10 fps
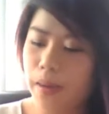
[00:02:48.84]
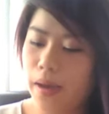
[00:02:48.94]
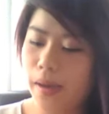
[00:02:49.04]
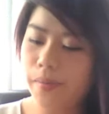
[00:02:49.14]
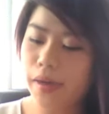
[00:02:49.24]

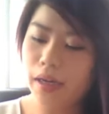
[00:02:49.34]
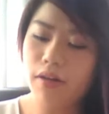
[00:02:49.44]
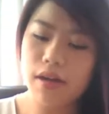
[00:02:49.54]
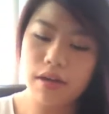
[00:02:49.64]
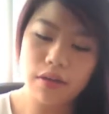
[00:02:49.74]
I
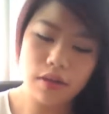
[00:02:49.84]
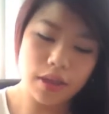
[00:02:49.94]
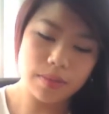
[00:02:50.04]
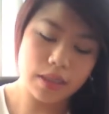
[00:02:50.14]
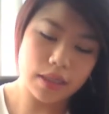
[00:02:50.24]
got another
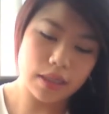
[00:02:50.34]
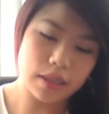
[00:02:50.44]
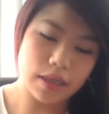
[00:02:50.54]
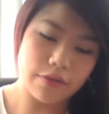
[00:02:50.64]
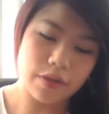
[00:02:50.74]

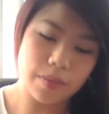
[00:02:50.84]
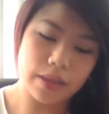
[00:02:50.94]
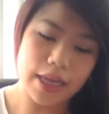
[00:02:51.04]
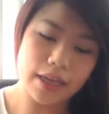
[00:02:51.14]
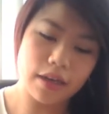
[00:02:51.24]
lipstick
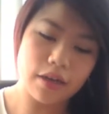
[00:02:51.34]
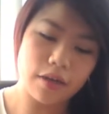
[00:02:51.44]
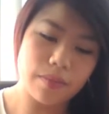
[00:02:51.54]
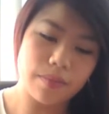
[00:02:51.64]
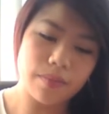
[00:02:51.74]
from
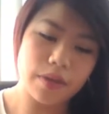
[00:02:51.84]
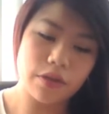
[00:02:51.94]
Lancome,